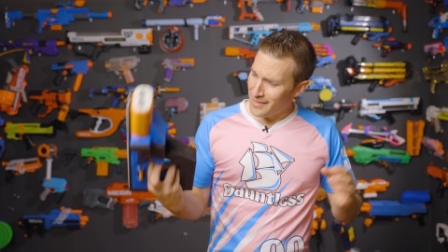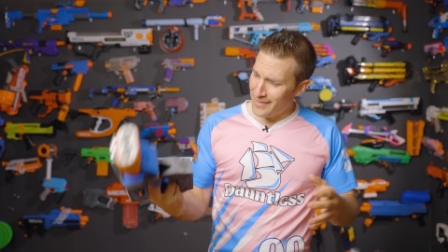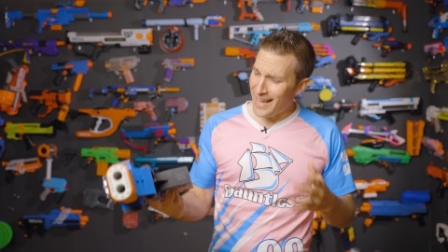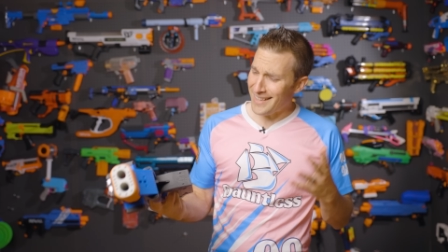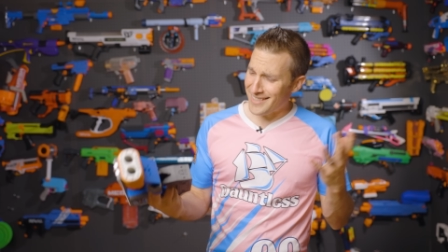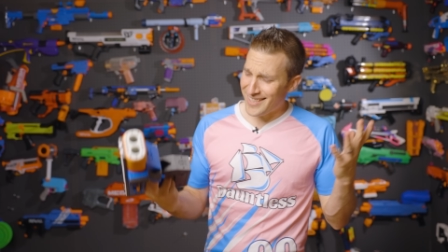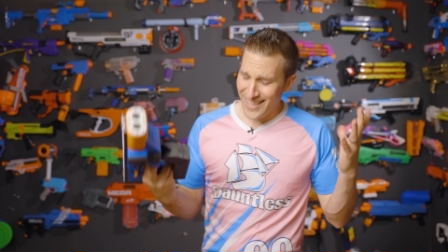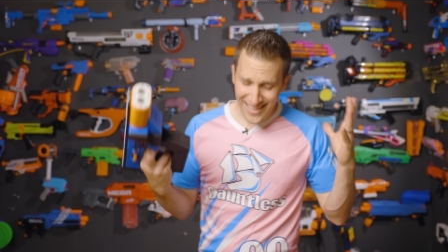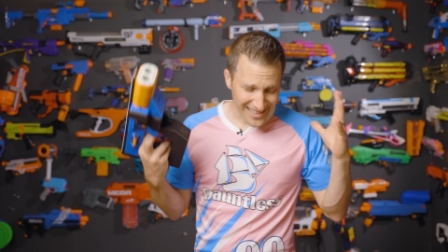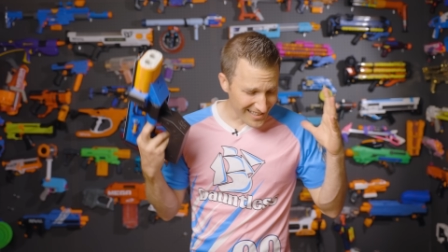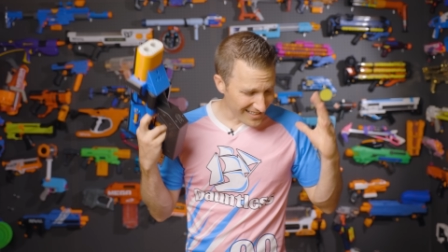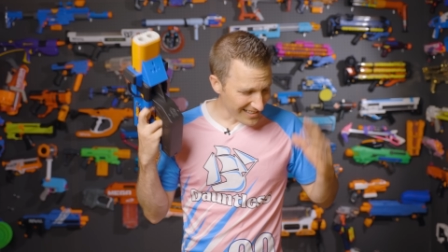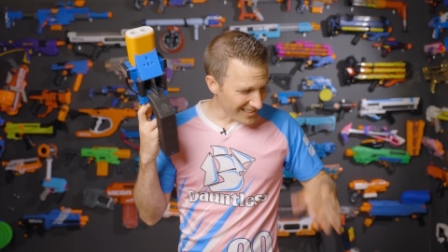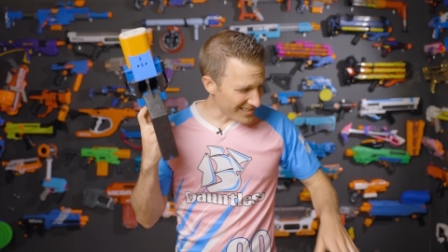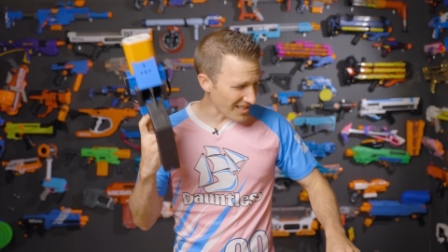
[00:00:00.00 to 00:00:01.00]
That said,
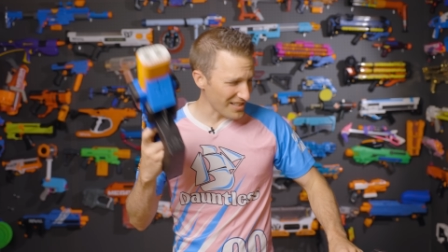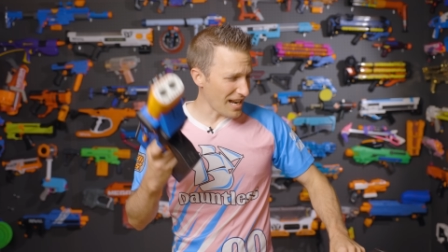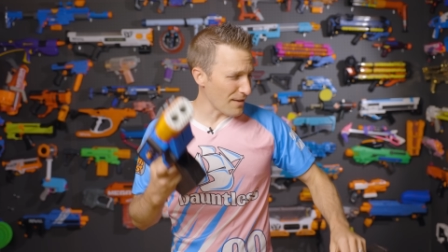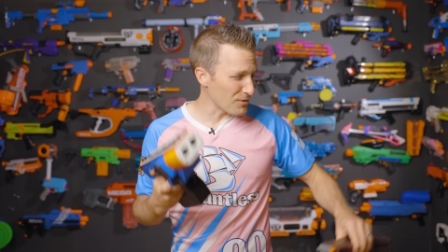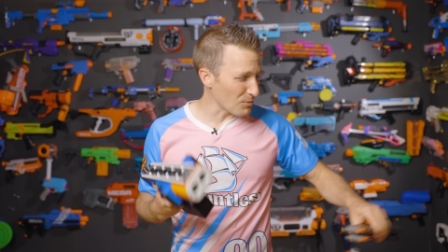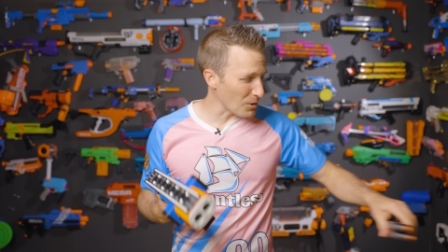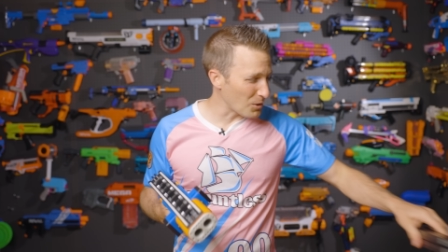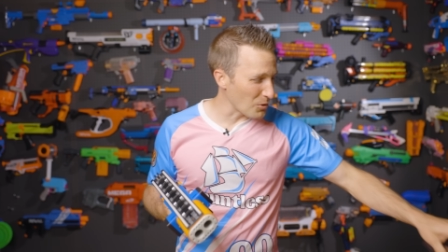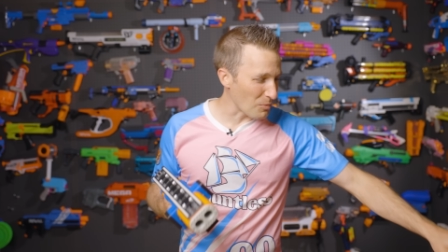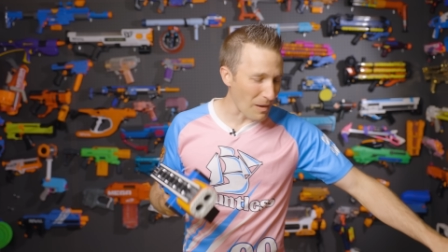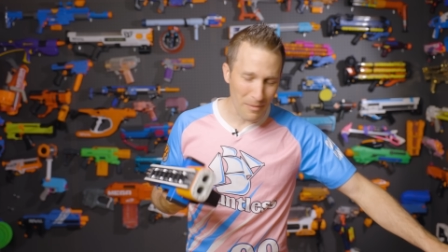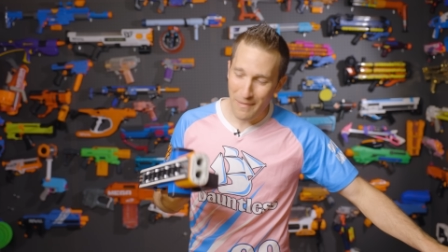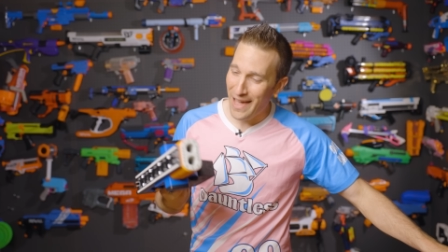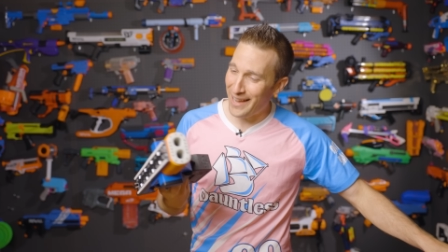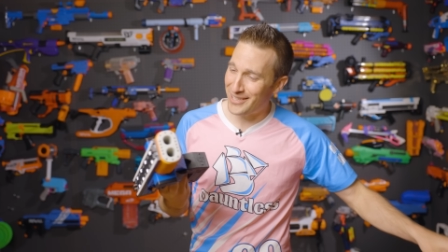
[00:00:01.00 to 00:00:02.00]
it doesn't have to work with
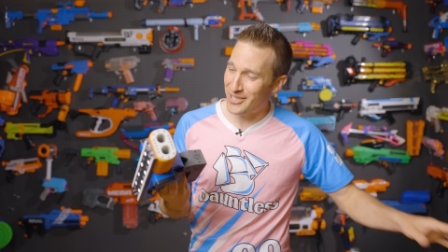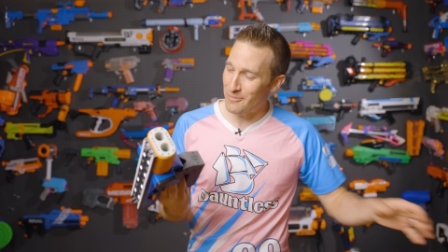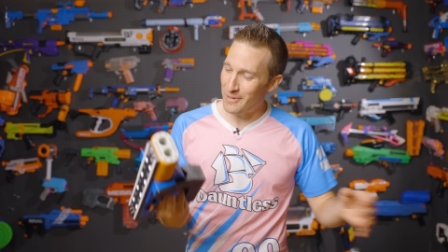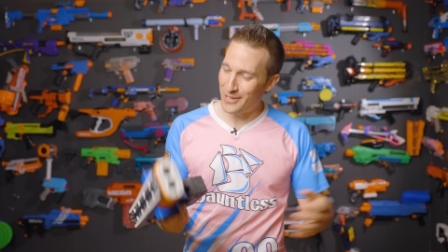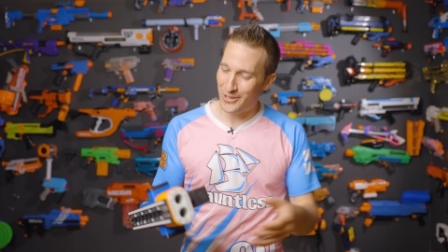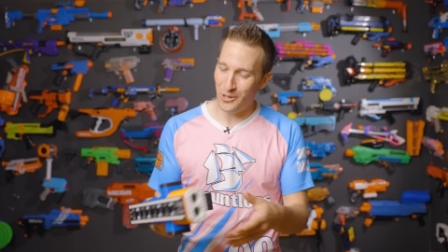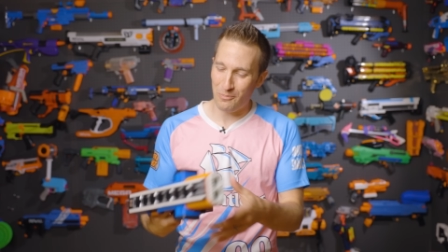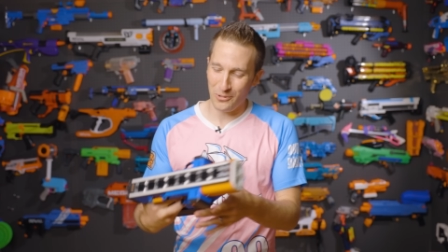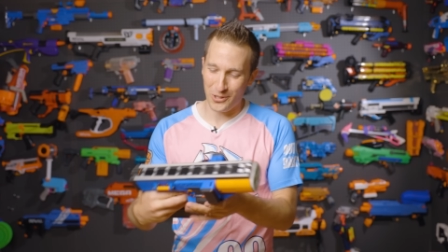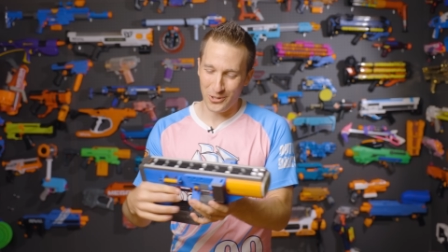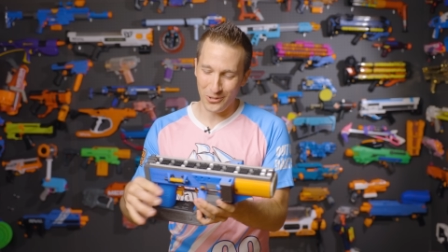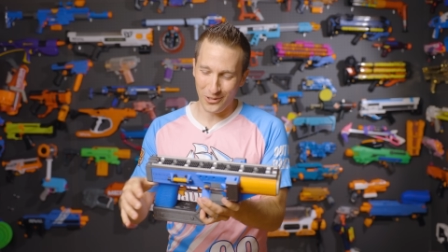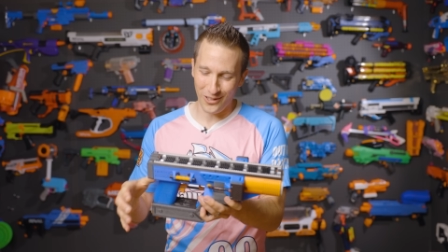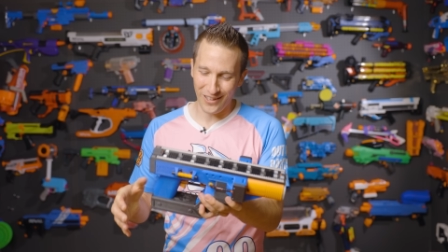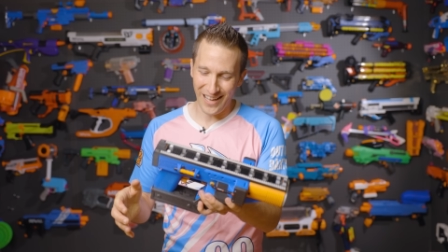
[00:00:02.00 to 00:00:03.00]
my mags to be super
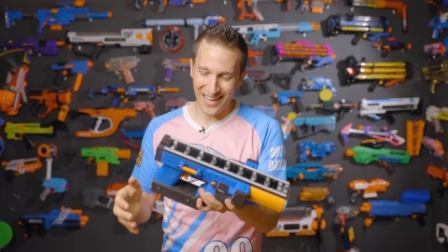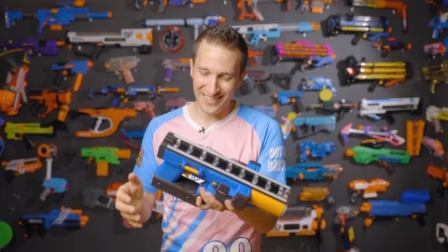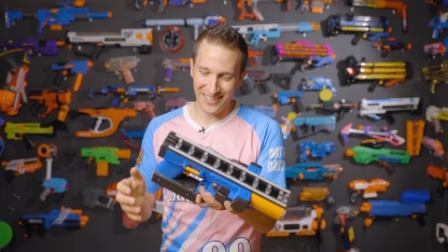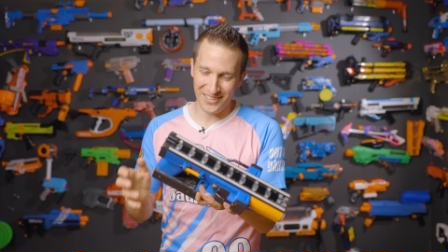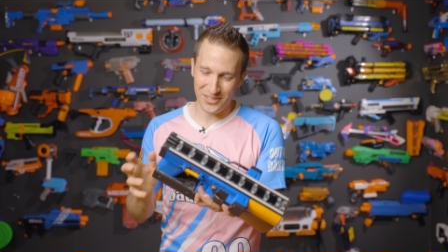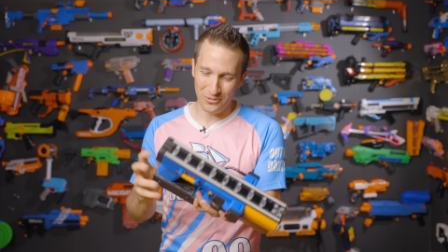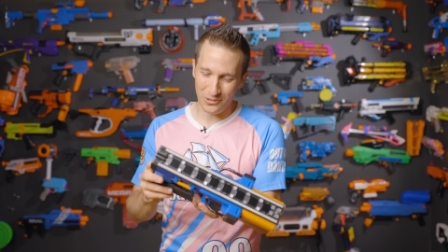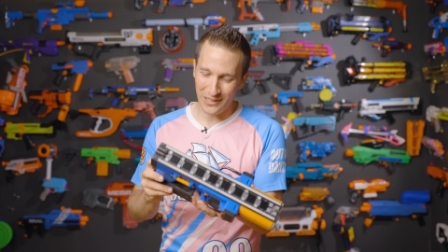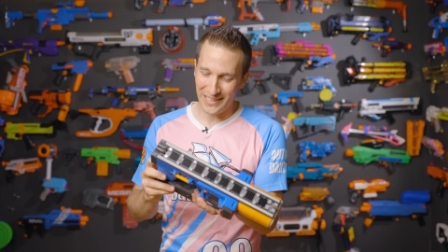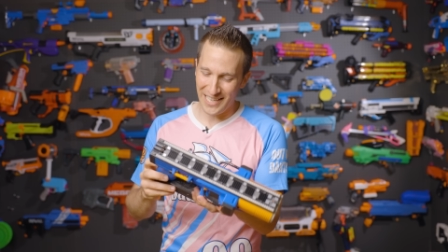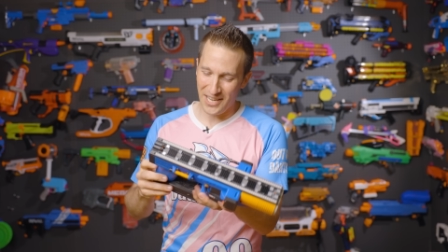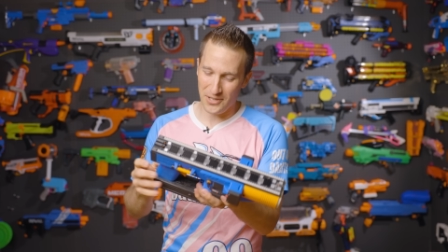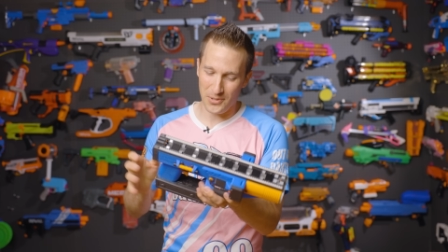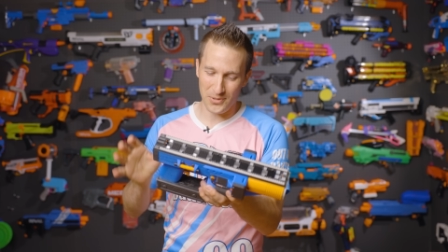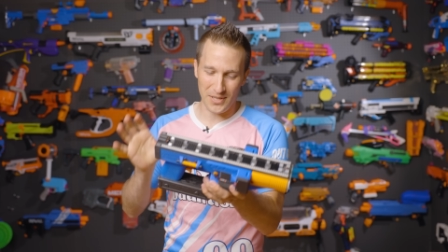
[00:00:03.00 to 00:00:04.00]
cool. I think it's a really
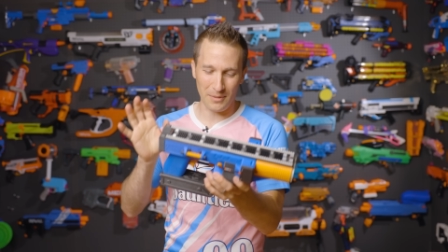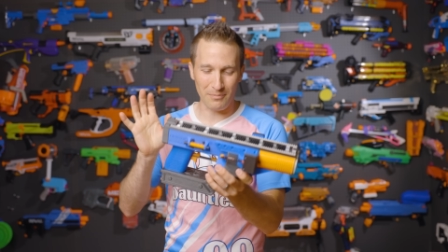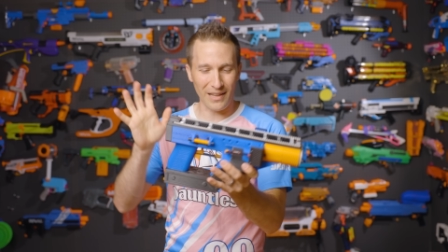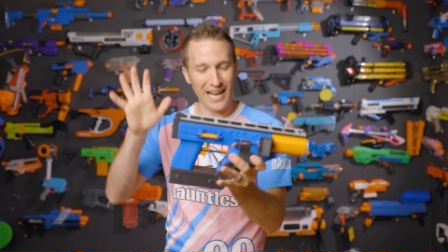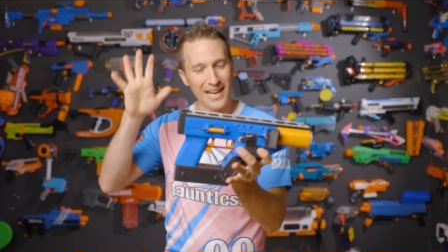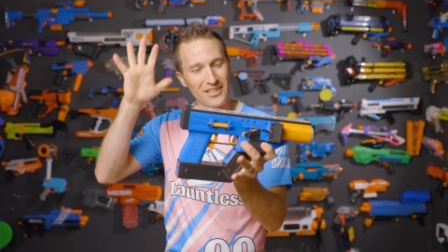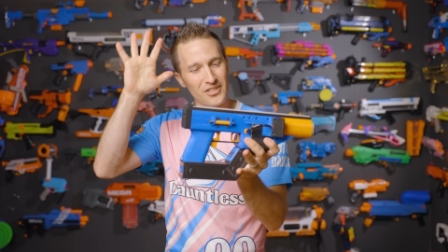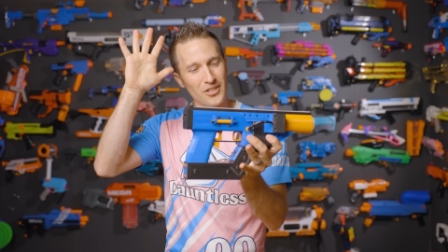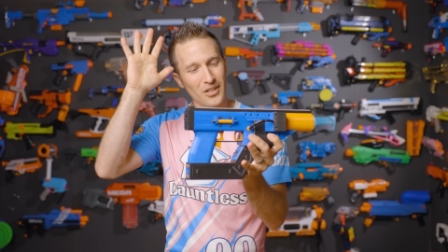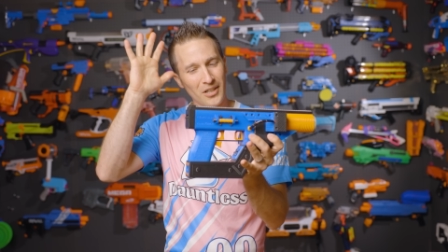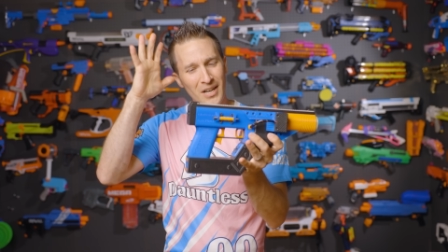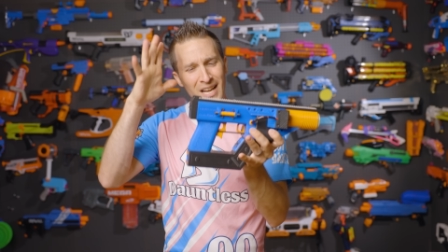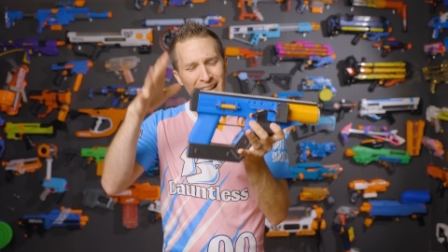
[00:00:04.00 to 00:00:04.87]
interesting blaster.